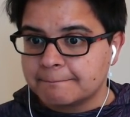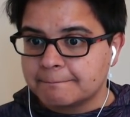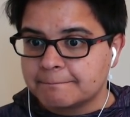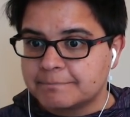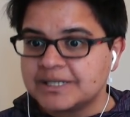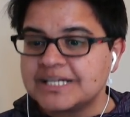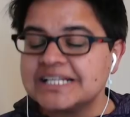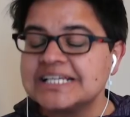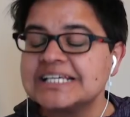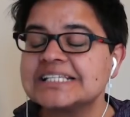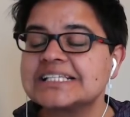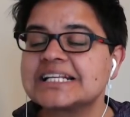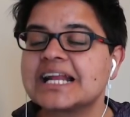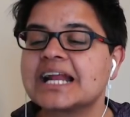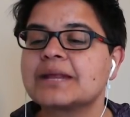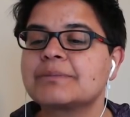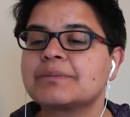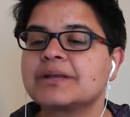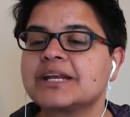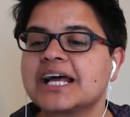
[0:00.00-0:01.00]
Please let
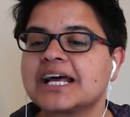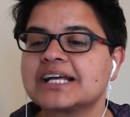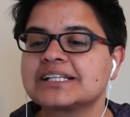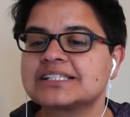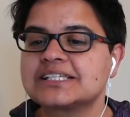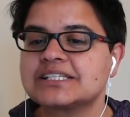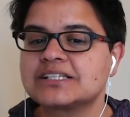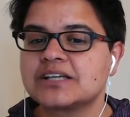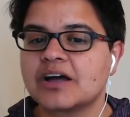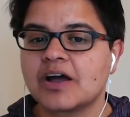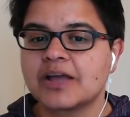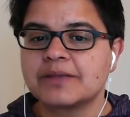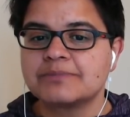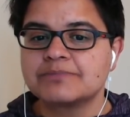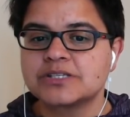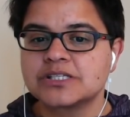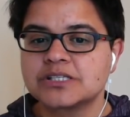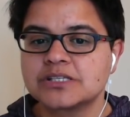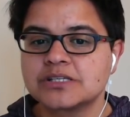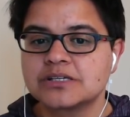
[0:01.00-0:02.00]
it be Nazi
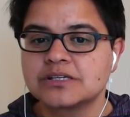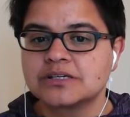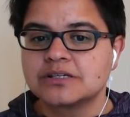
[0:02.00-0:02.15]
times.